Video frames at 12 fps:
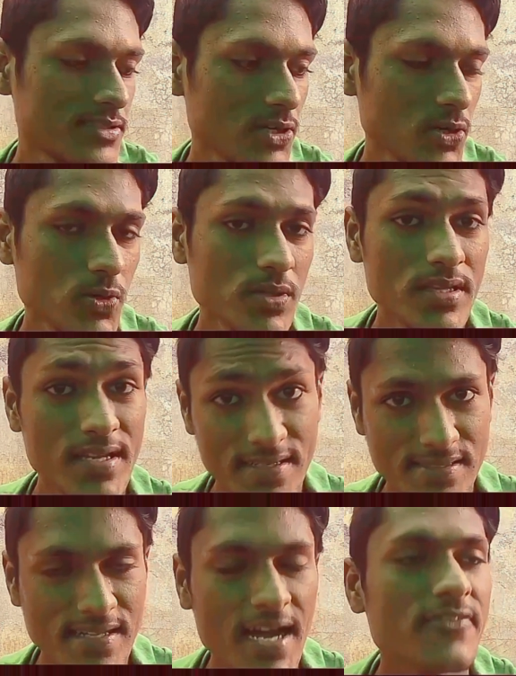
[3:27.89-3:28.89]
So
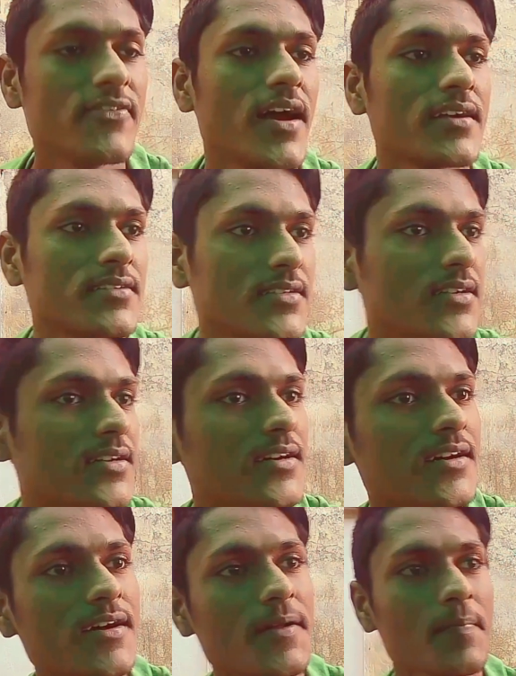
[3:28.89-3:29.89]
there's that factor.
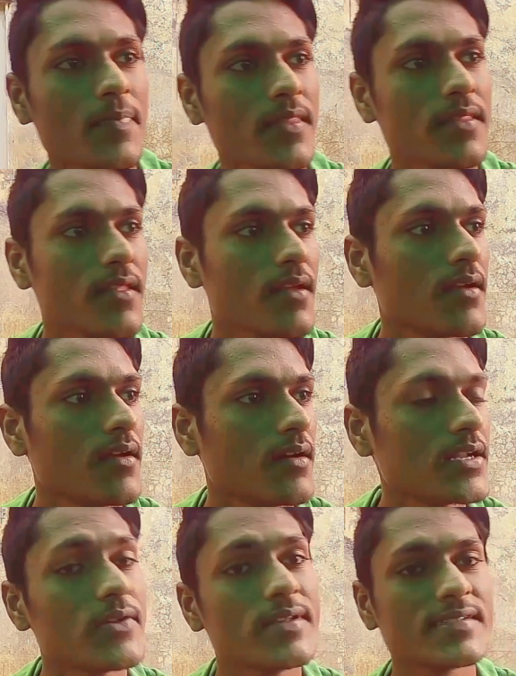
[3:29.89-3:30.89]
Now